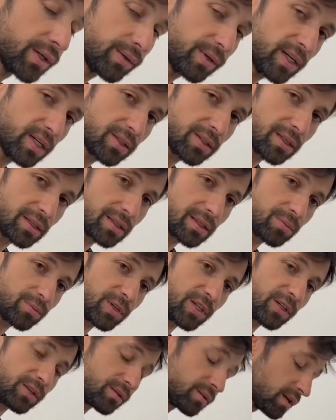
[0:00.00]
rears in this
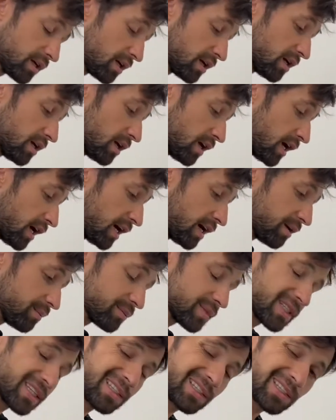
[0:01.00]
build.
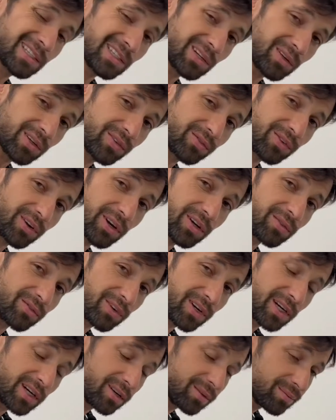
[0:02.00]
Since it's only front and
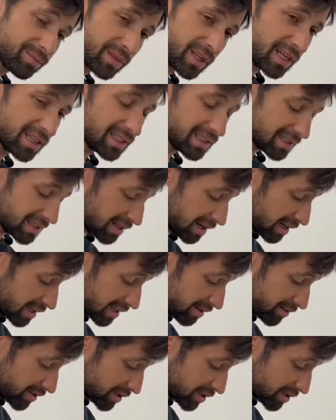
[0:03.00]
rear, it does not give you